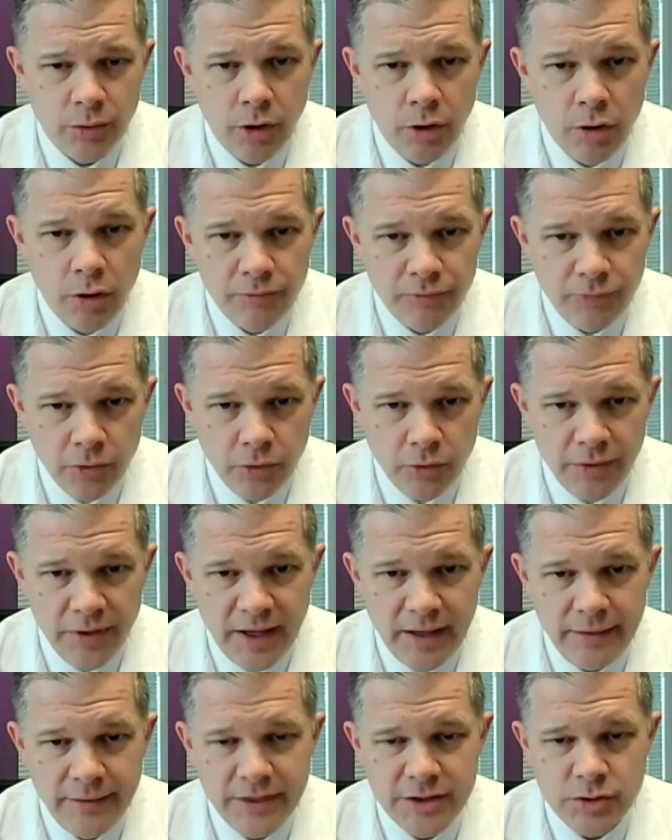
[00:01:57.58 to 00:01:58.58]
we're hopeful
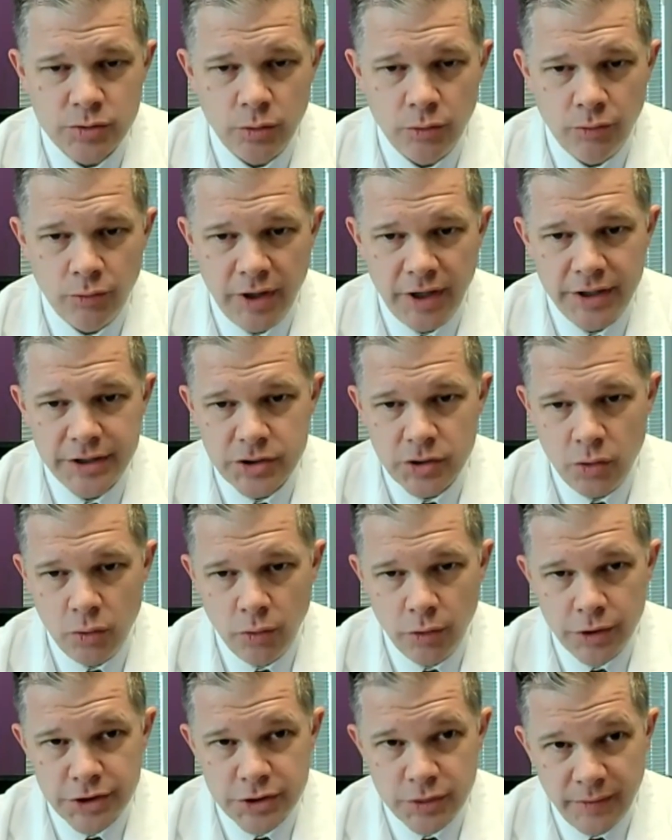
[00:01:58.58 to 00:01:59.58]
that this will run its
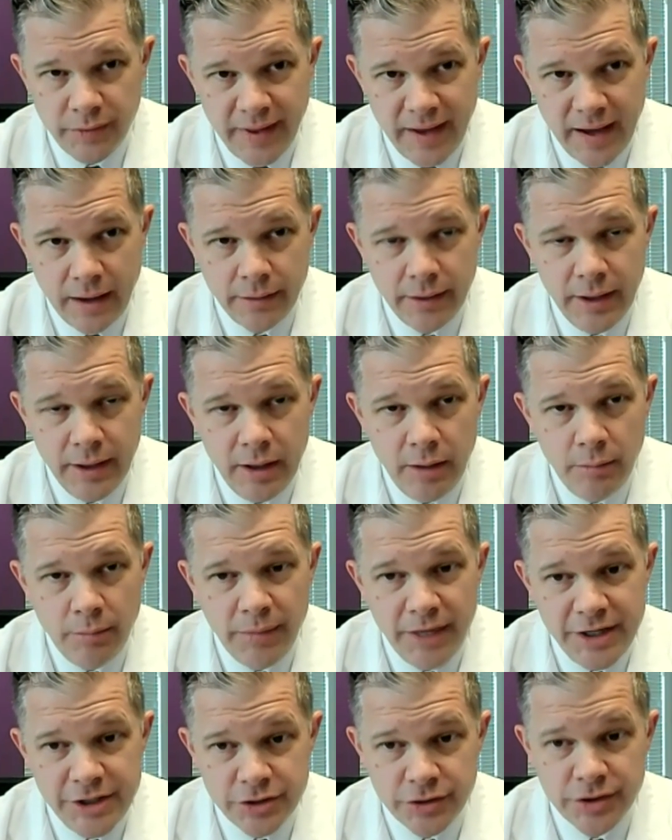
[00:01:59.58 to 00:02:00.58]
course without
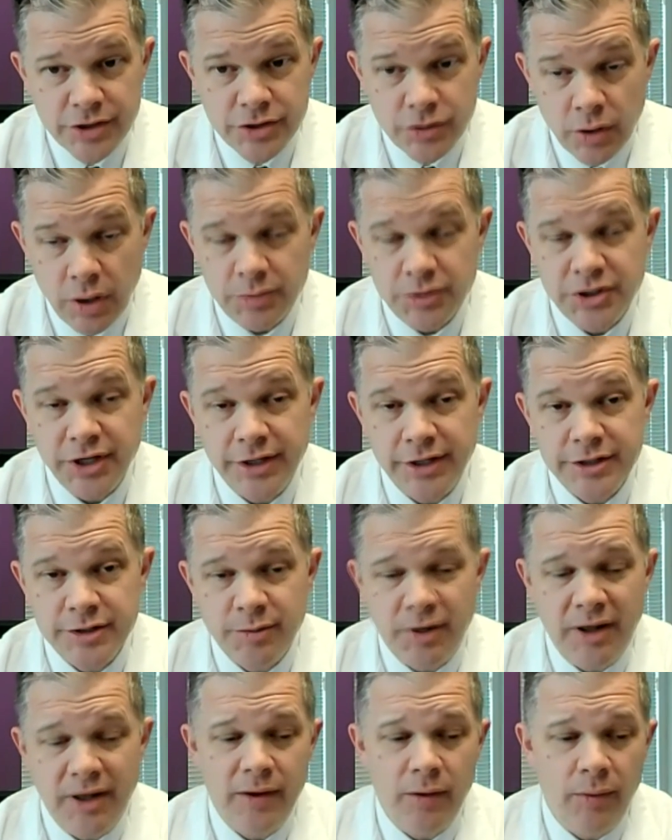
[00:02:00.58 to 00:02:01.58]
major disruptions,
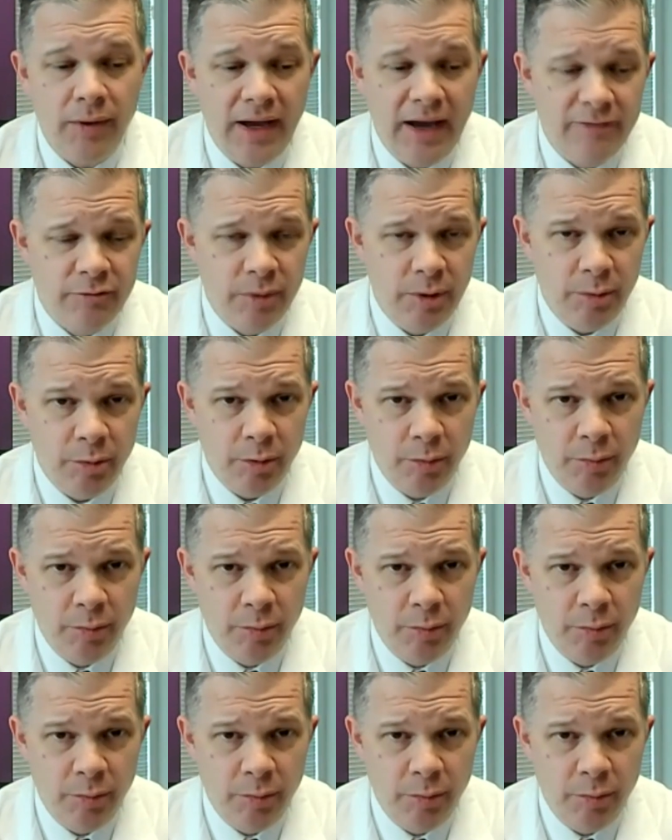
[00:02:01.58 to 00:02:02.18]
but I think we have to be